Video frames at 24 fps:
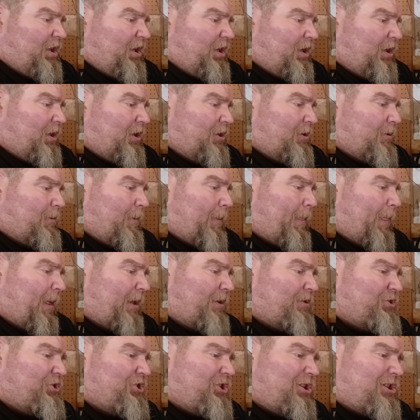And
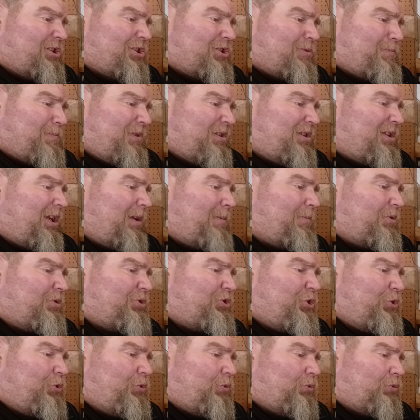just being able
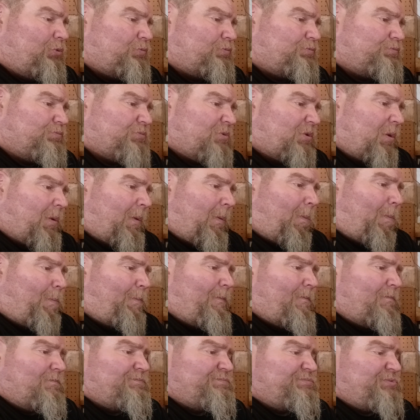to,
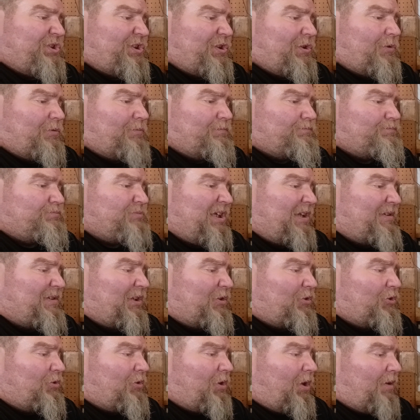have that
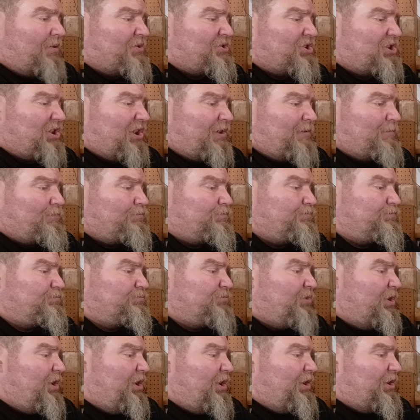little offset,
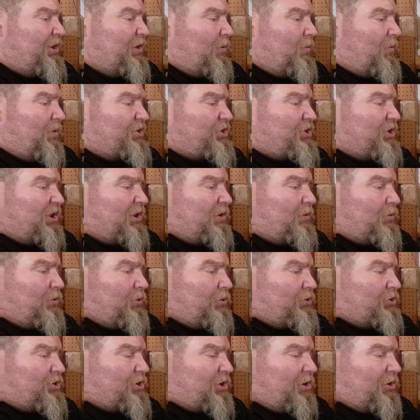then once you get
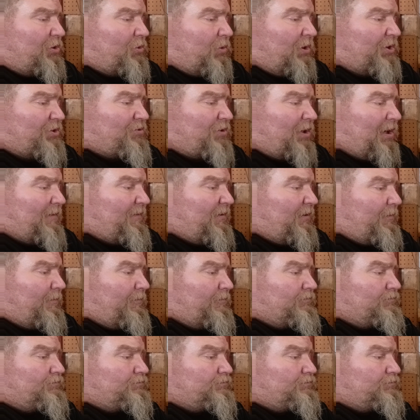loose, quick drive it,